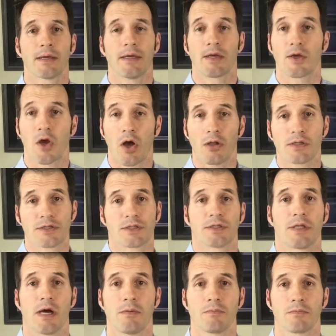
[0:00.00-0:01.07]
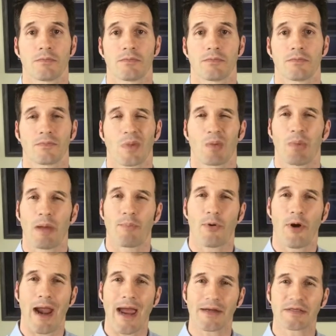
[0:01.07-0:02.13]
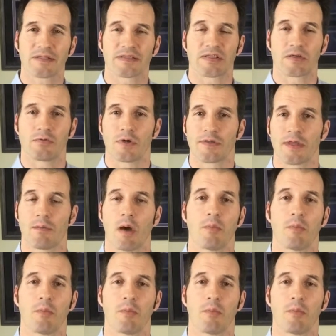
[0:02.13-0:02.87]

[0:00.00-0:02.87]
acknowledging them, by practicing with them.